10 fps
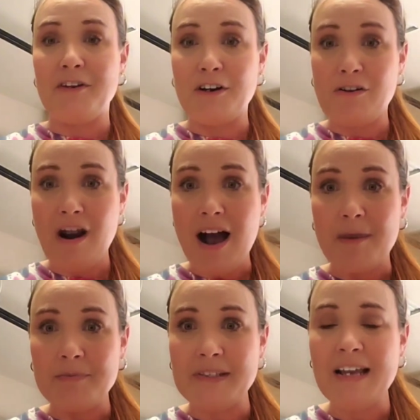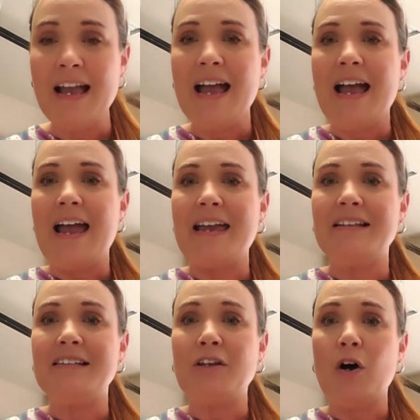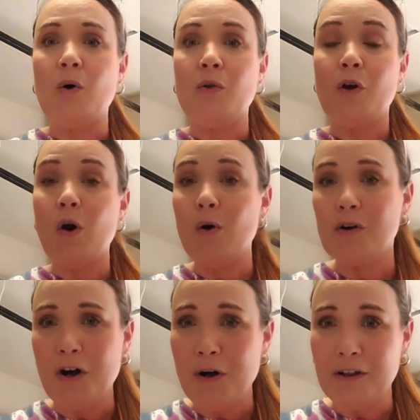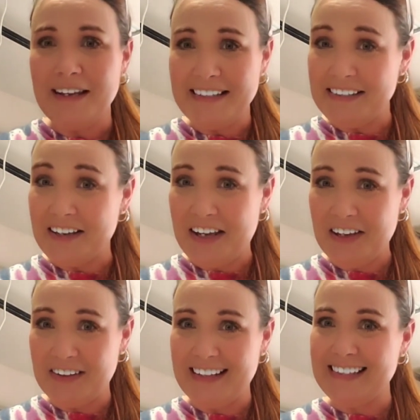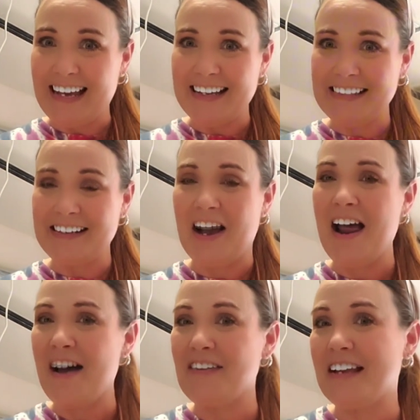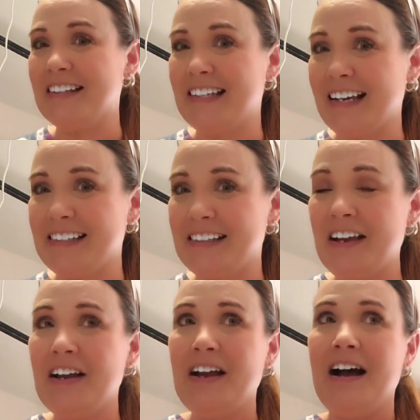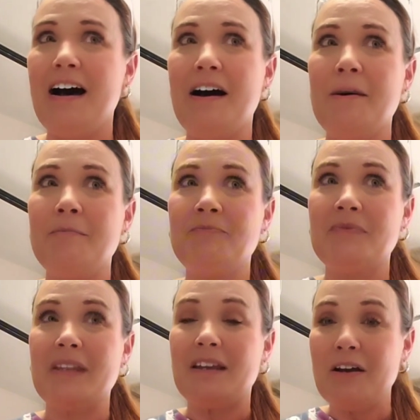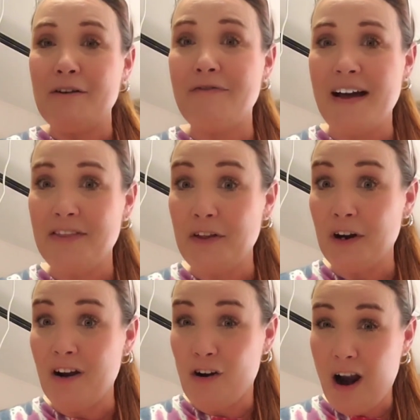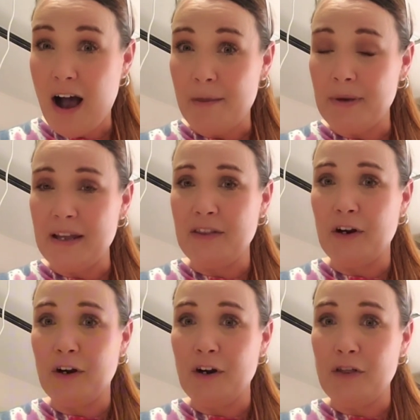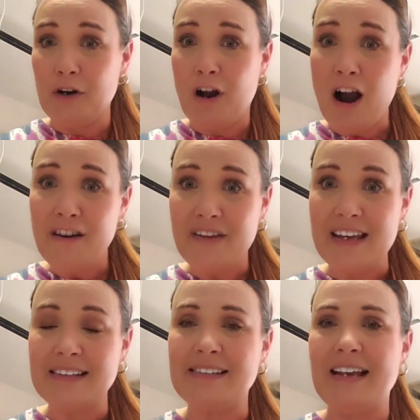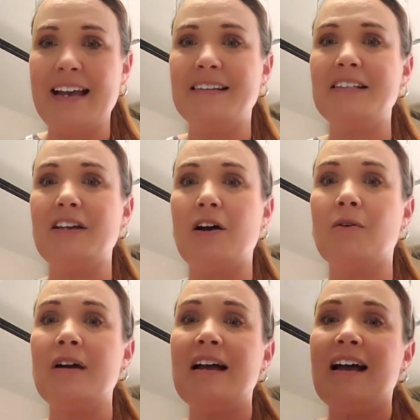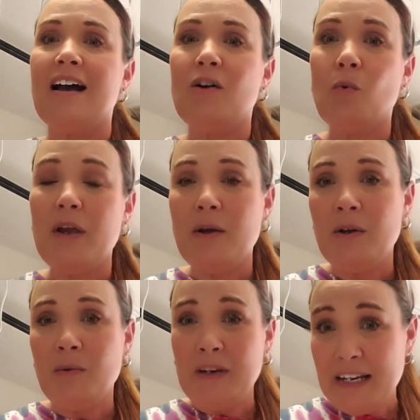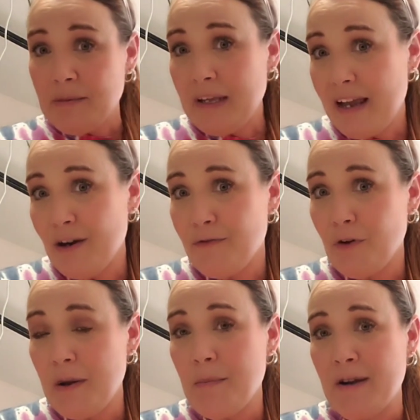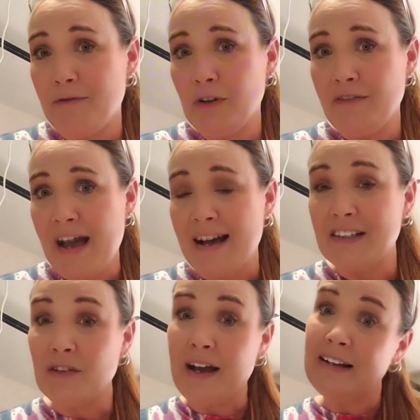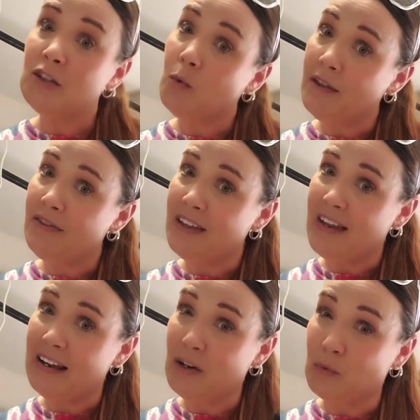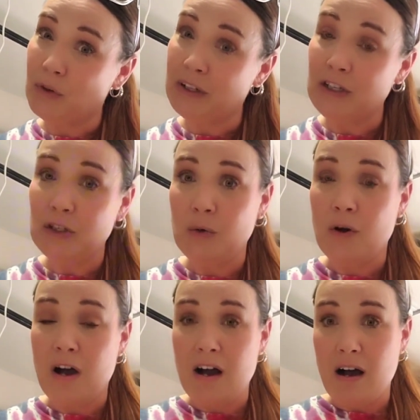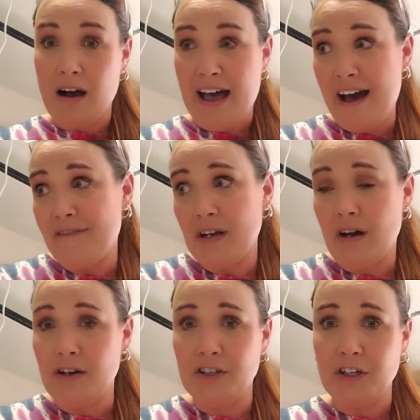their crops. And so their whole goal is to kill insects and not have the insects affect their crop and their harvest. And so we need to be careful and mindful of that. So that's one thing that can really do a havoc on